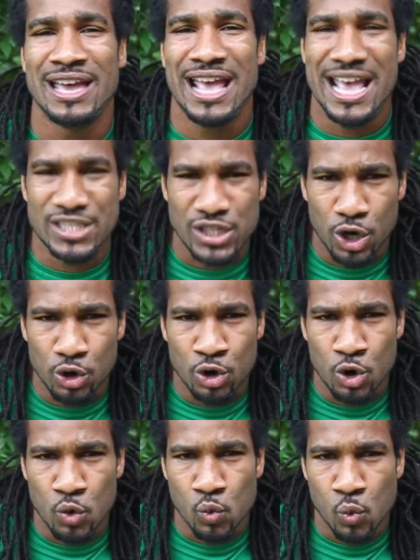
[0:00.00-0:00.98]
And so
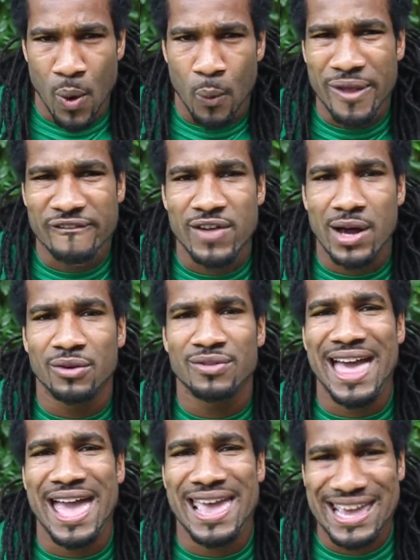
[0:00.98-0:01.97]
when we follow
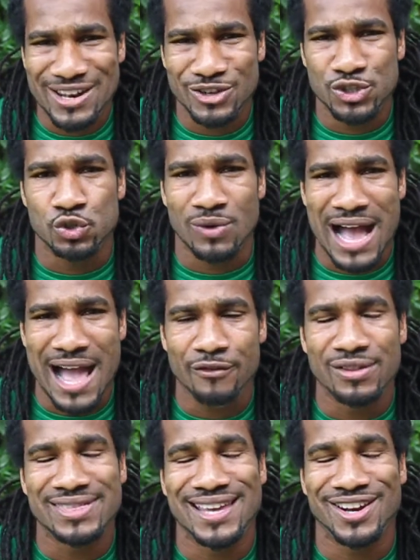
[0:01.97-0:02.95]
that inner drive
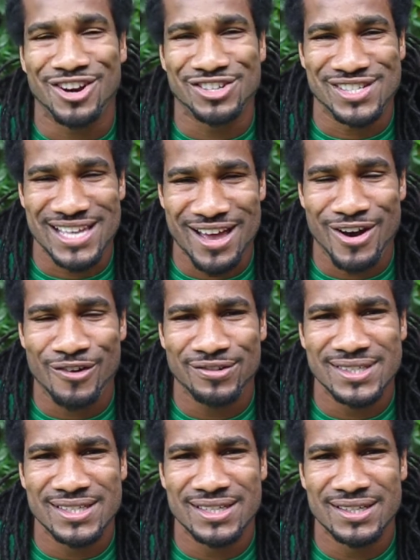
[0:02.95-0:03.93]
within
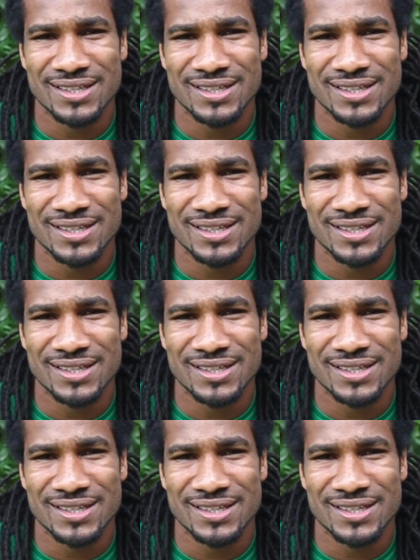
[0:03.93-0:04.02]
ourselves,